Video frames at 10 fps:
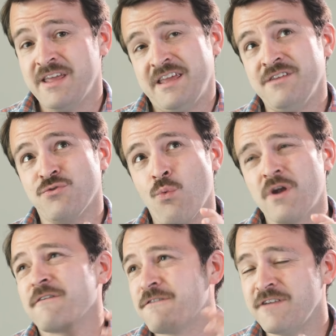is
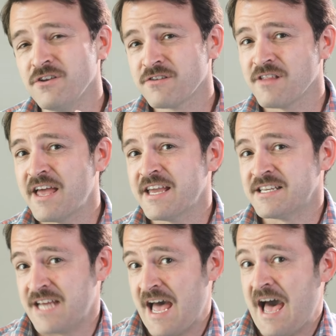what it feels
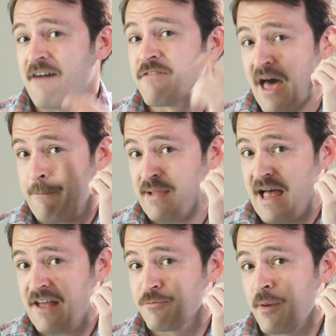like to have that
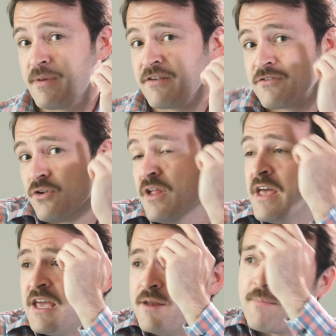plasma pistol
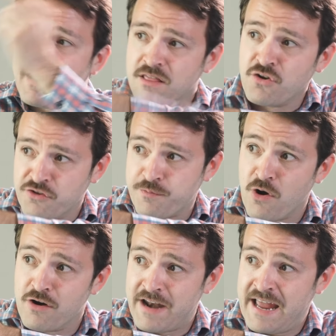in my little
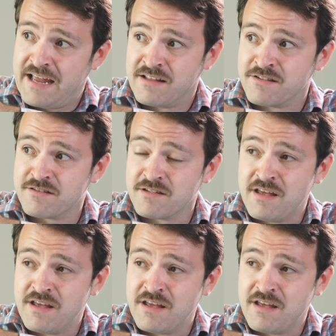Spartan hands.